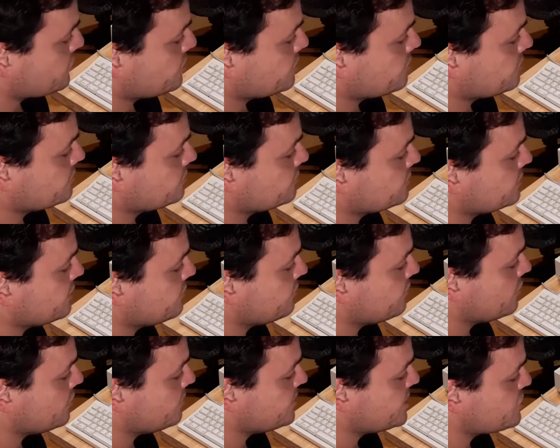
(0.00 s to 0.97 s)
you the
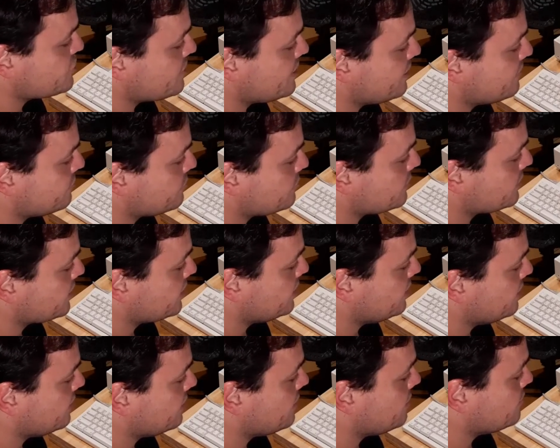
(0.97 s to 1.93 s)
floppy drive
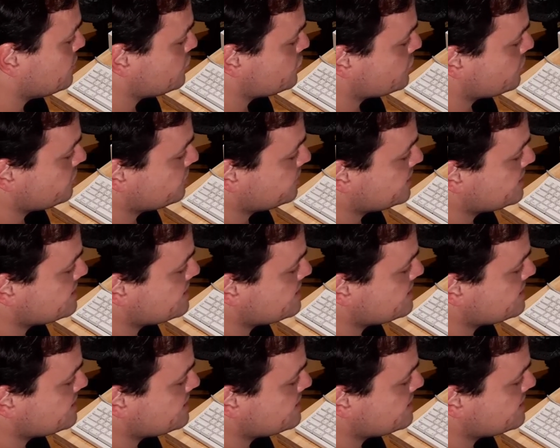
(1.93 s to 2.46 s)
working. I will show you the